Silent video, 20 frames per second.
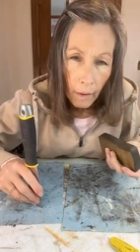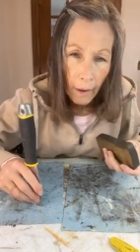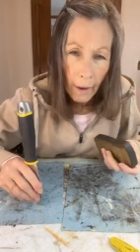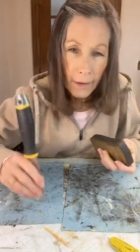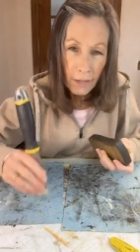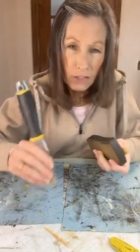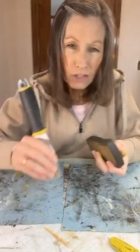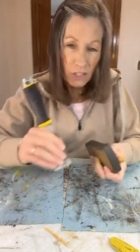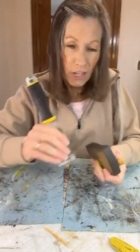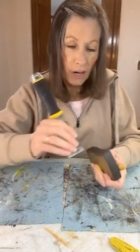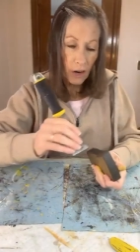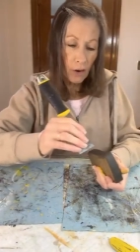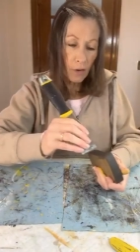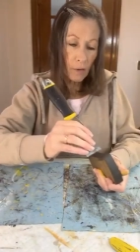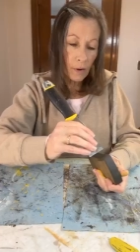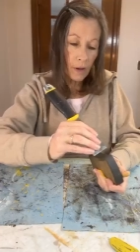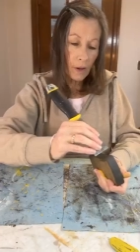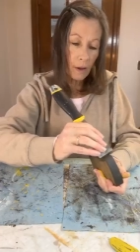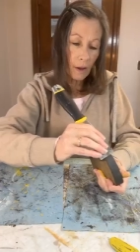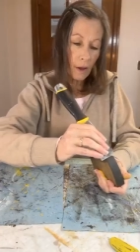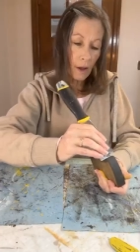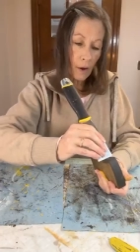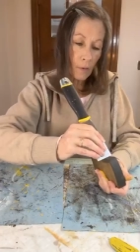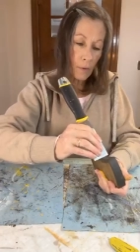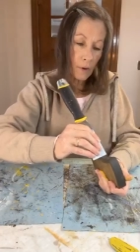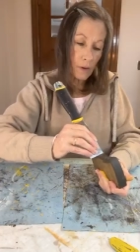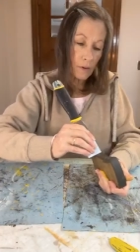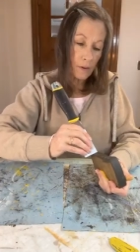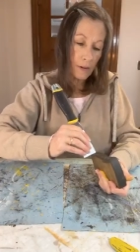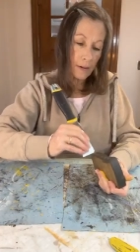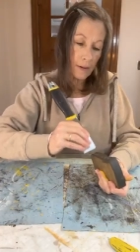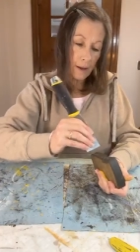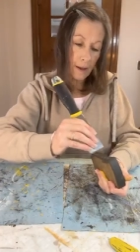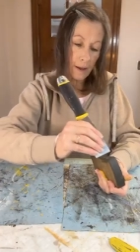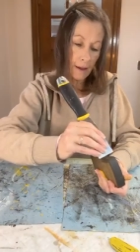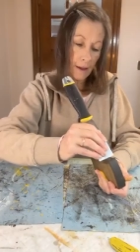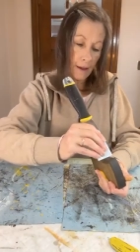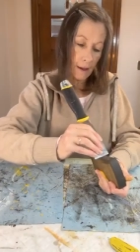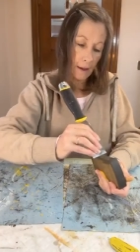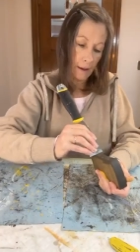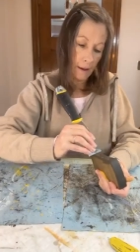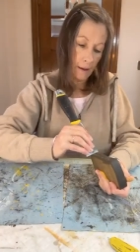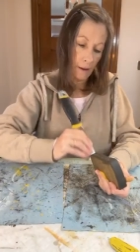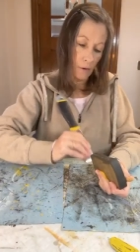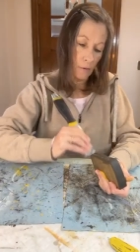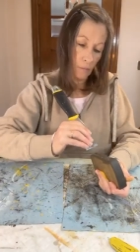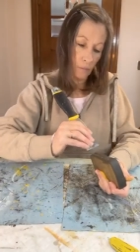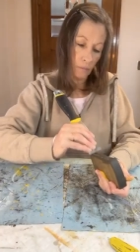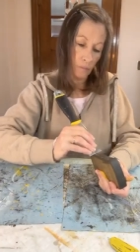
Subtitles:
Hi, Sherry. How are you today?